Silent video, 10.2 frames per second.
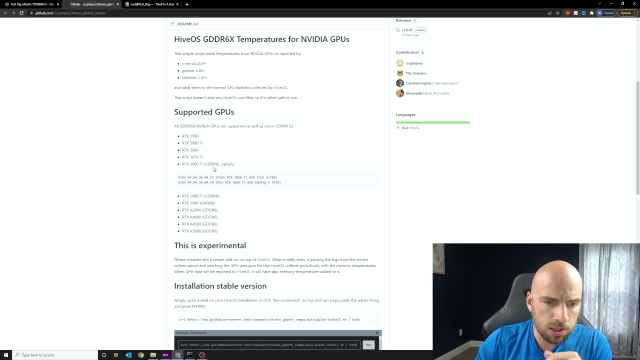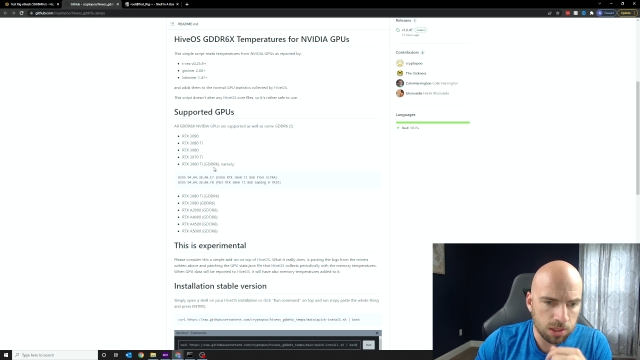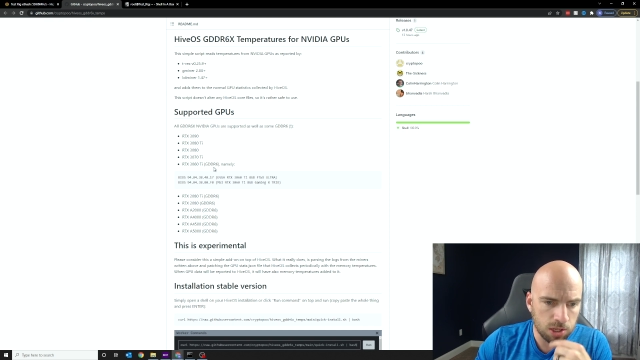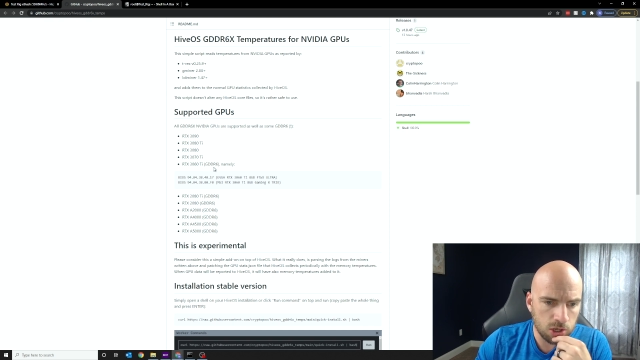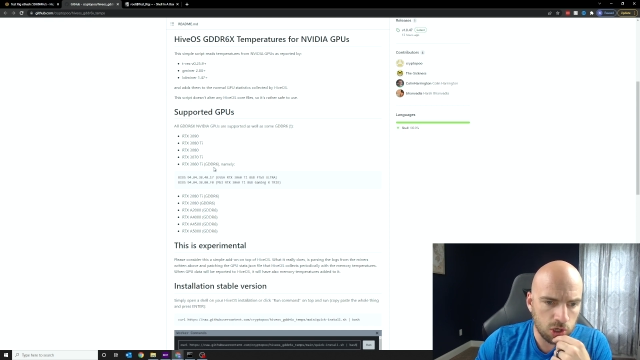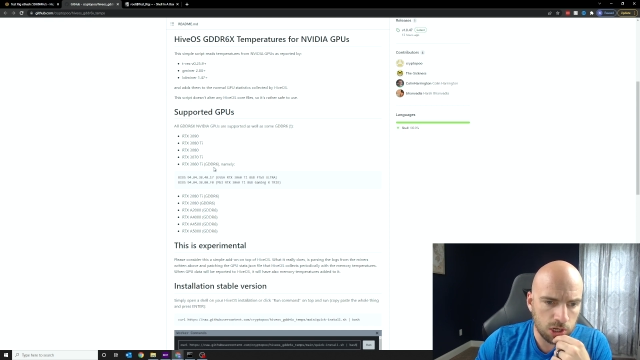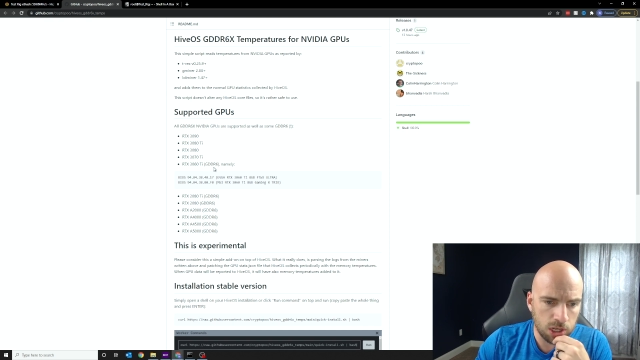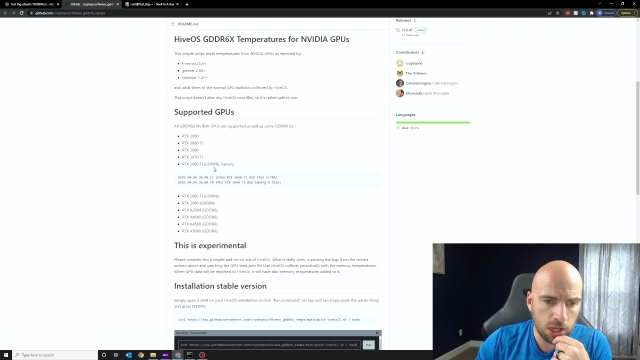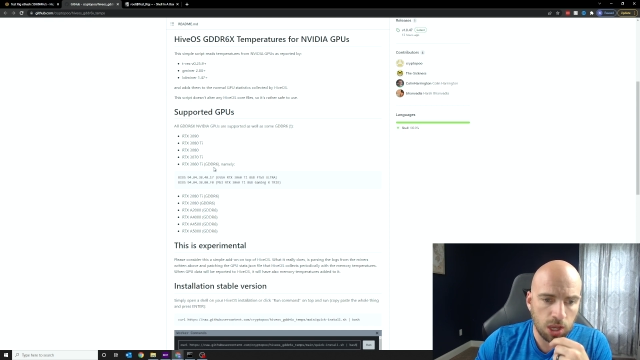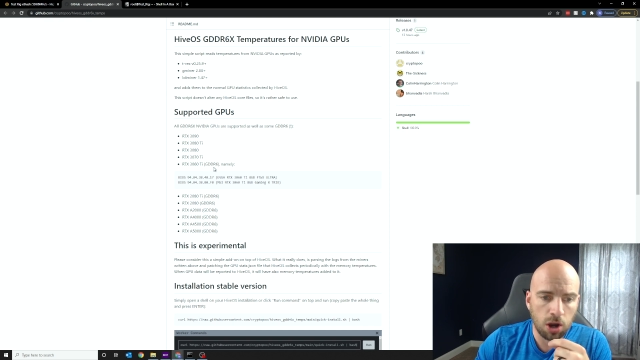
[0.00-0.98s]
the
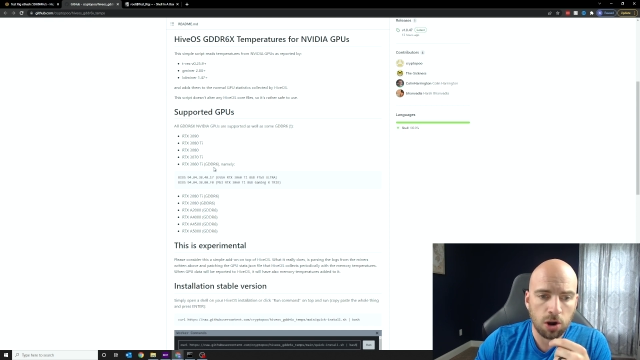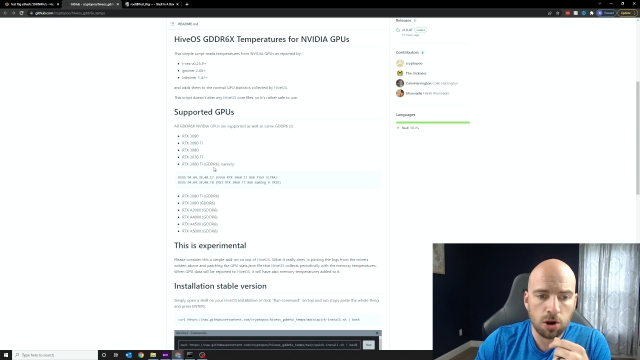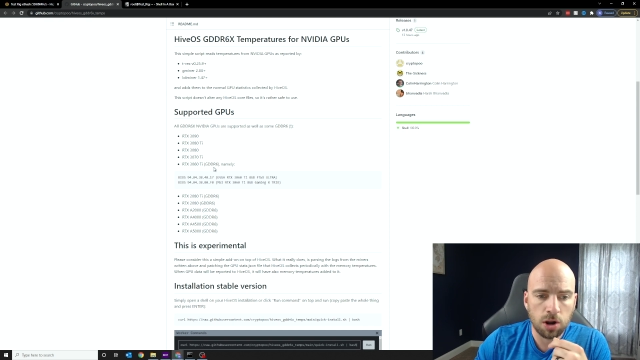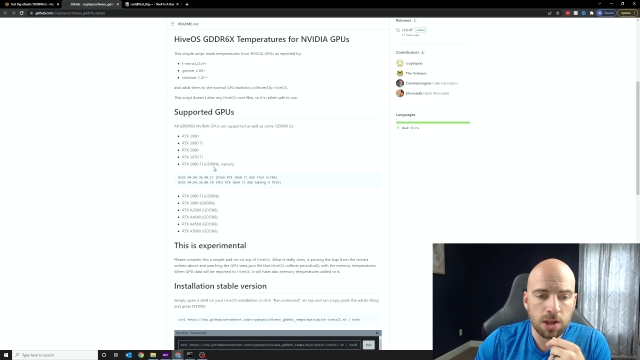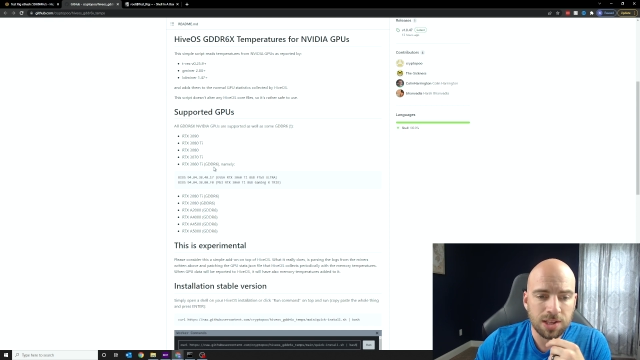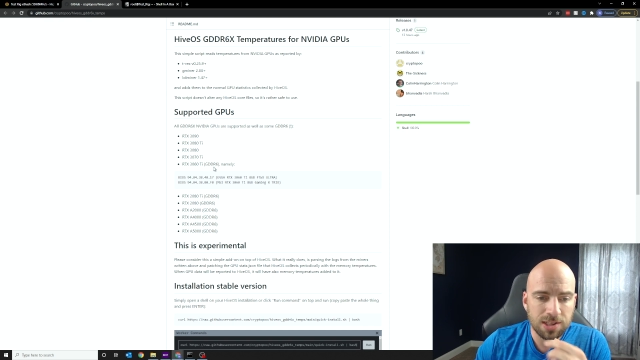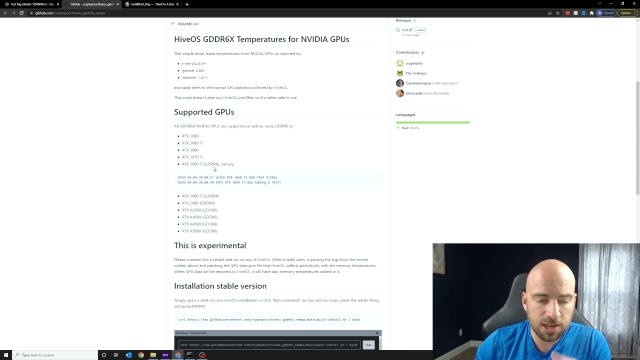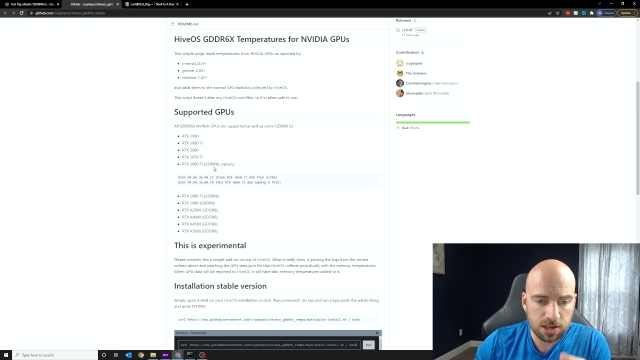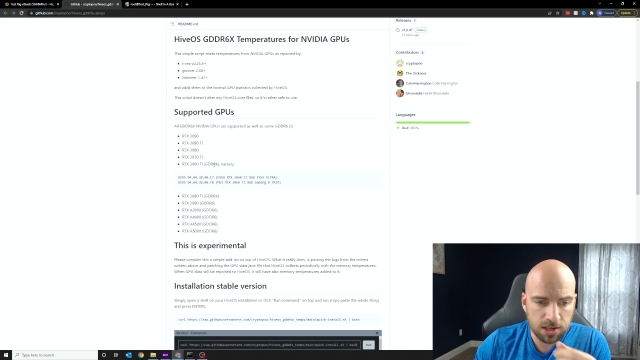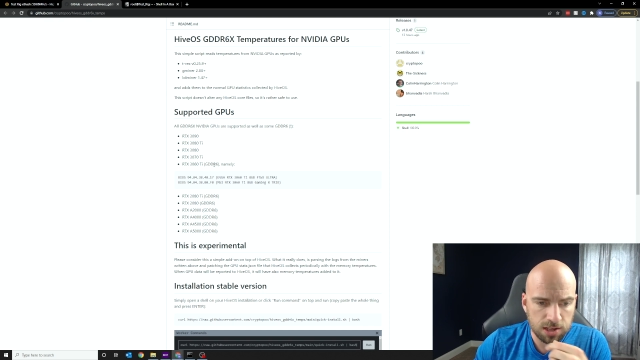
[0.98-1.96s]

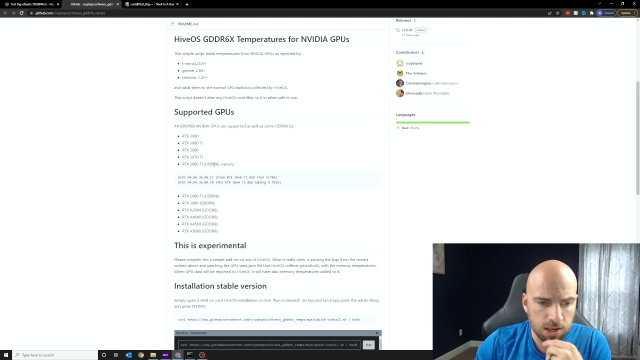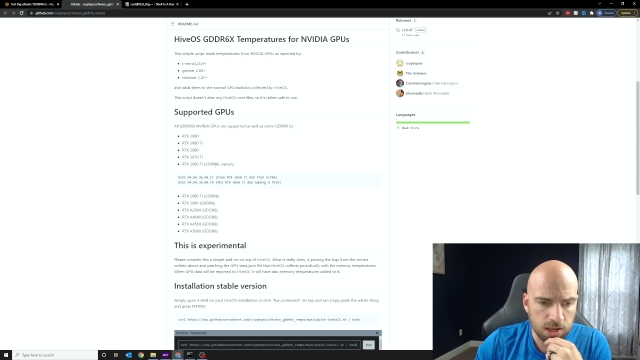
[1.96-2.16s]
GDDR6,